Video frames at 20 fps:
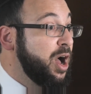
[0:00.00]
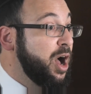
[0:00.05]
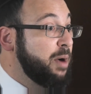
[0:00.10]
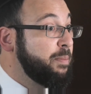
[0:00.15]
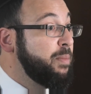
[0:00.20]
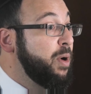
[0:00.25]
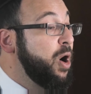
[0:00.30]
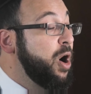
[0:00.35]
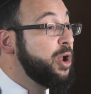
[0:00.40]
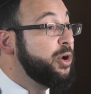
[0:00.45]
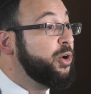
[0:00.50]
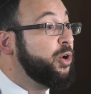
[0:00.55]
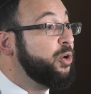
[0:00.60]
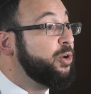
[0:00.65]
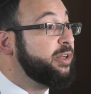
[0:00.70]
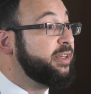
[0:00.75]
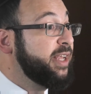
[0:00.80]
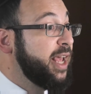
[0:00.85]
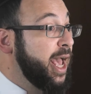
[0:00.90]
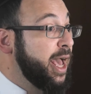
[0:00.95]
Upon
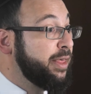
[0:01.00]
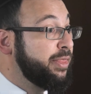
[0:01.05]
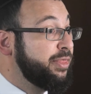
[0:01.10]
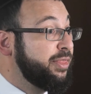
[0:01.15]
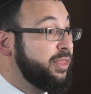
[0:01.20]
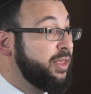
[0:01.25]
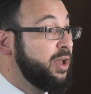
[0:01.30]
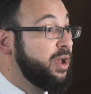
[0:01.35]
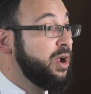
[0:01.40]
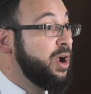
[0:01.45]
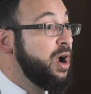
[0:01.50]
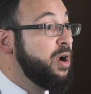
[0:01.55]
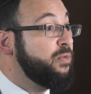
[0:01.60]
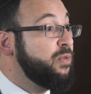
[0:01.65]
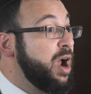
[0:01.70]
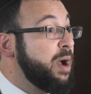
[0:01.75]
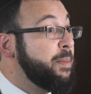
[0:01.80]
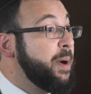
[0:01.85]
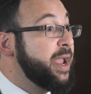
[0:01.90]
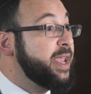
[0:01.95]
her death,
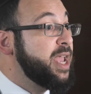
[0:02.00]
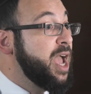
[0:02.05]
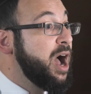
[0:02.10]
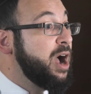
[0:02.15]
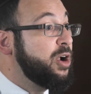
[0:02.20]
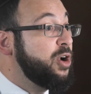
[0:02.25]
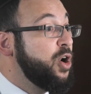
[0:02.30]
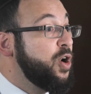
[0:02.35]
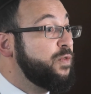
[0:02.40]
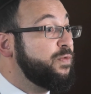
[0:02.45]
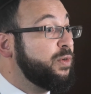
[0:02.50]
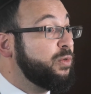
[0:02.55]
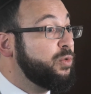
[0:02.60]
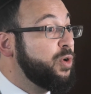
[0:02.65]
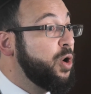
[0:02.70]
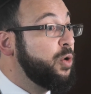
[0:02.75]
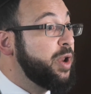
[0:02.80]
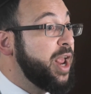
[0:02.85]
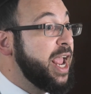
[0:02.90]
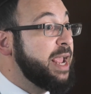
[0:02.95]
Rabbi Yaakov
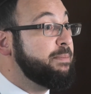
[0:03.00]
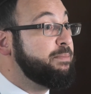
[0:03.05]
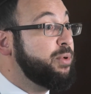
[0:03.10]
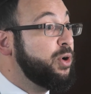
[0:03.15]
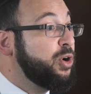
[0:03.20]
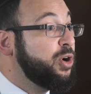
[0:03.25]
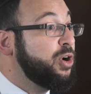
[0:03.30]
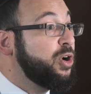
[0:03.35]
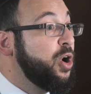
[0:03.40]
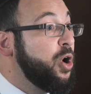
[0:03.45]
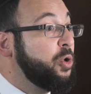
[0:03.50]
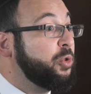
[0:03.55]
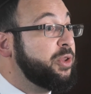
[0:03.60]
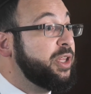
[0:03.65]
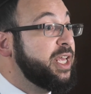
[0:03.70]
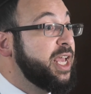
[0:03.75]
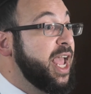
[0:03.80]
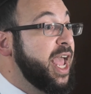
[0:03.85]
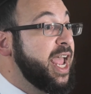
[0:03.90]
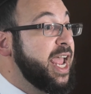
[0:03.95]
wrote a book
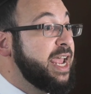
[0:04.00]
called the